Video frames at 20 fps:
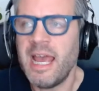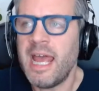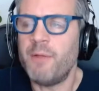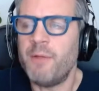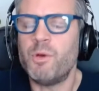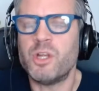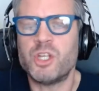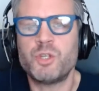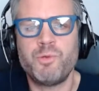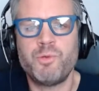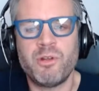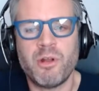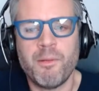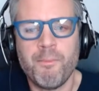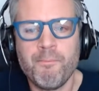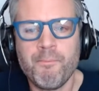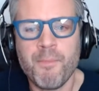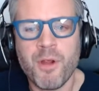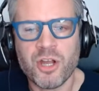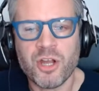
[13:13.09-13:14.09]
in which we're
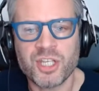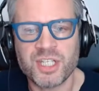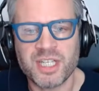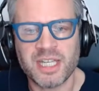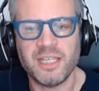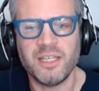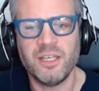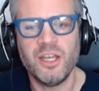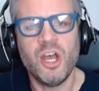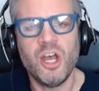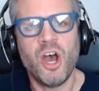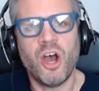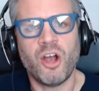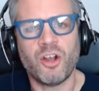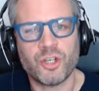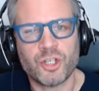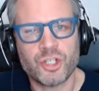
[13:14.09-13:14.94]
immersing our